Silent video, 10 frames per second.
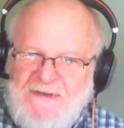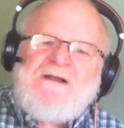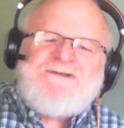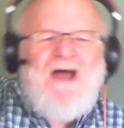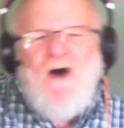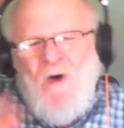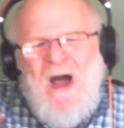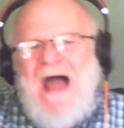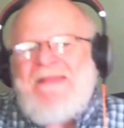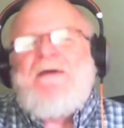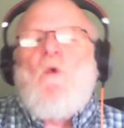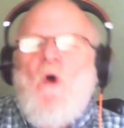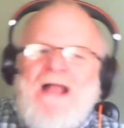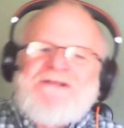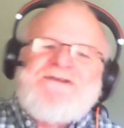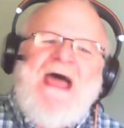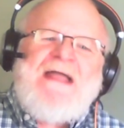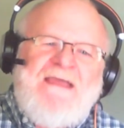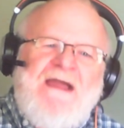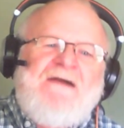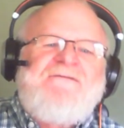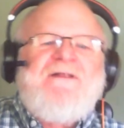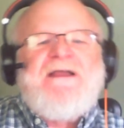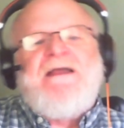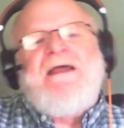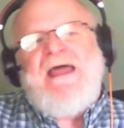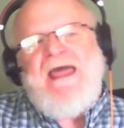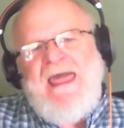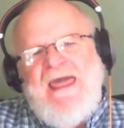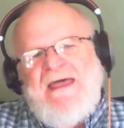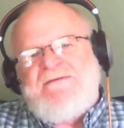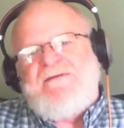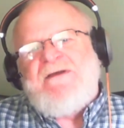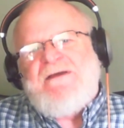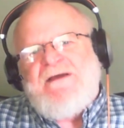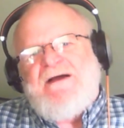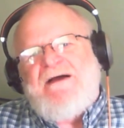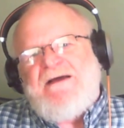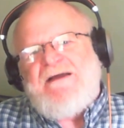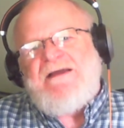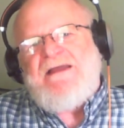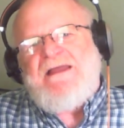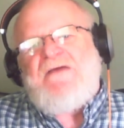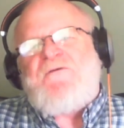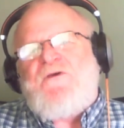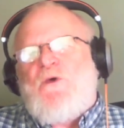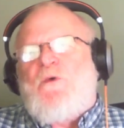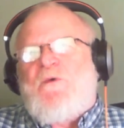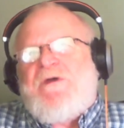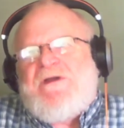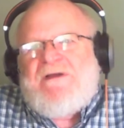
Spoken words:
So I think watch that carefully, and if you